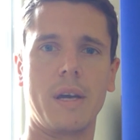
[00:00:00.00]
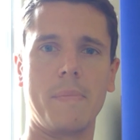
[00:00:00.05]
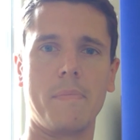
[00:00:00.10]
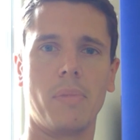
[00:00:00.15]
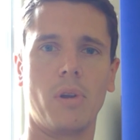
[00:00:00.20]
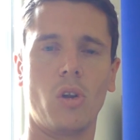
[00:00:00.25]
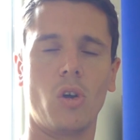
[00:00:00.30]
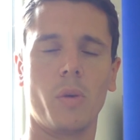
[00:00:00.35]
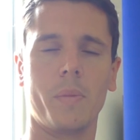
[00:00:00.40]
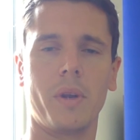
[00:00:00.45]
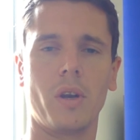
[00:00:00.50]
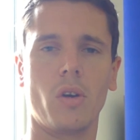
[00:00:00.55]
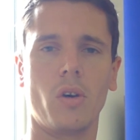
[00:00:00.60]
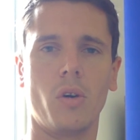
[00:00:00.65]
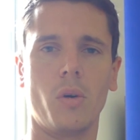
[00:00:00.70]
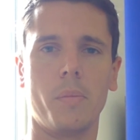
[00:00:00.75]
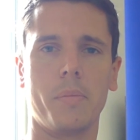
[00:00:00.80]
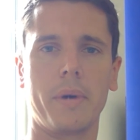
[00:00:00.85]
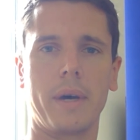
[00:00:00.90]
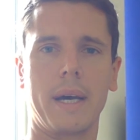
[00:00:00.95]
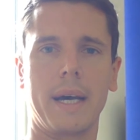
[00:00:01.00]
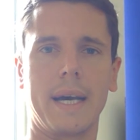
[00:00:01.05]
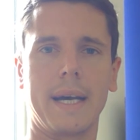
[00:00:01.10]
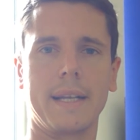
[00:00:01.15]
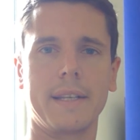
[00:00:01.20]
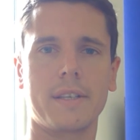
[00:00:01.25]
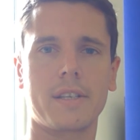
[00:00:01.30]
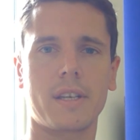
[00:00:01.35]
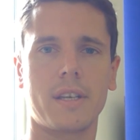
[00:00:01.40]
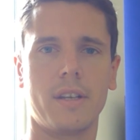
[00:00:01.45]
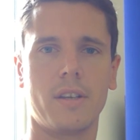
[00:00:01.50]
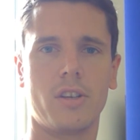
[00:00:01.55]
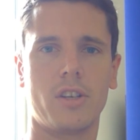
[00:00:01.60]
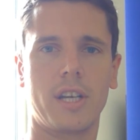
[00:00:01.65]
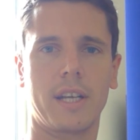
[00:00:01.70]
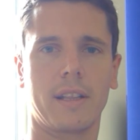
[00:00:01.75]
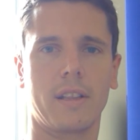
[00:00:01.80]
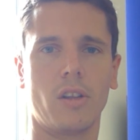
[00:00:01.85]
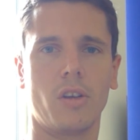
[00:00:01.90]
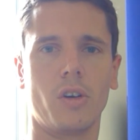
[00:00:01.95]

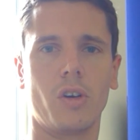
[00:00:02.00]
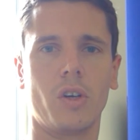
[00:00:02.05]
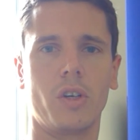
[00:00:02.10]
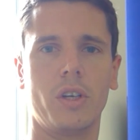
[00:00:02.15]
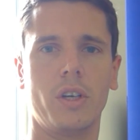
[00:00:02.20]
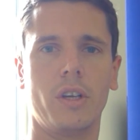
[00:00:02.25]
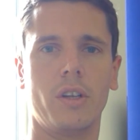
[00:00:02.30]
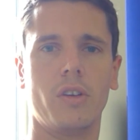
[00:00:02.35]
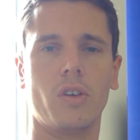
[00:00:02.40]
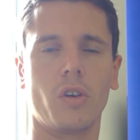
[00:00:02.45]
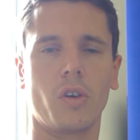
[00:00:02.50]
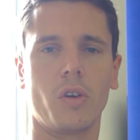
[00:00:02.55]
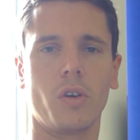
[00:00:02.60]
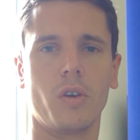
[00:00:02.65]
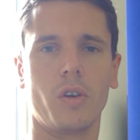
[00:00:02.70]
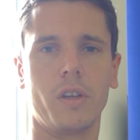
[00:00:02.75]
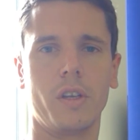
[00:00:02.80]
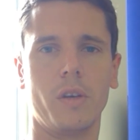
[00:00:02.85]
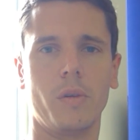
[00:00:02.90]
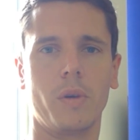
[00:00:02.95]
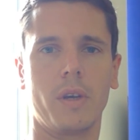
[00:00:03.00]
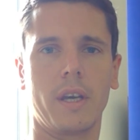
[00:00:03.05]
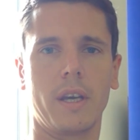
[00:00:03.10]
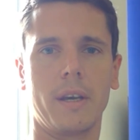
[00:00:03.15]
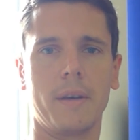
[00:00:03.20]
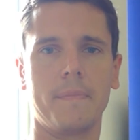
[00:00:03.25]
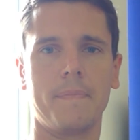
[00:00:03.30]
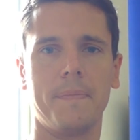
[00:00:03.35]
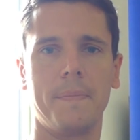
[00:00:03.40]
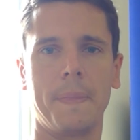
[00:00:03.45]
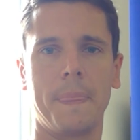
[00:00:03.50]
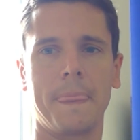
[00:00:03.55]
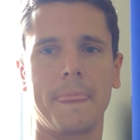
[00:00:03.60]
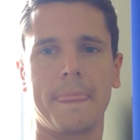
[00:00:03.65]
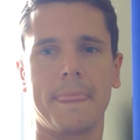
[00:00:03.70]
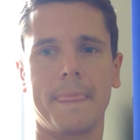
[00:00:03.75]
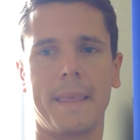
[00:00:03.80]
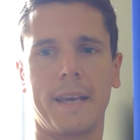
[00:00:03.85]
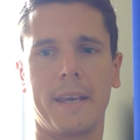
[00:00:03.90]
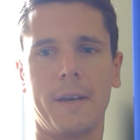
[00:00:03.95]
employmenthub@chadlaw.co.uk.
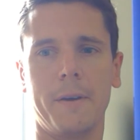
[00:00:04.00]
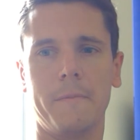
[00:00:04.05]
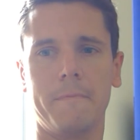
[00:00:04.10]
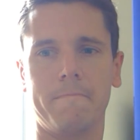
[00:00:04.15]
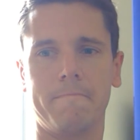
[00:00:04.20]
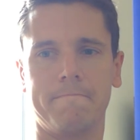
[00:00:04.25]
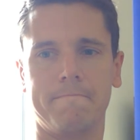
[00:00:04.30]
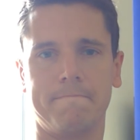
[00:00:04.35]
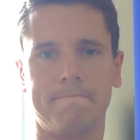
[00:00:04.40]
Thank you.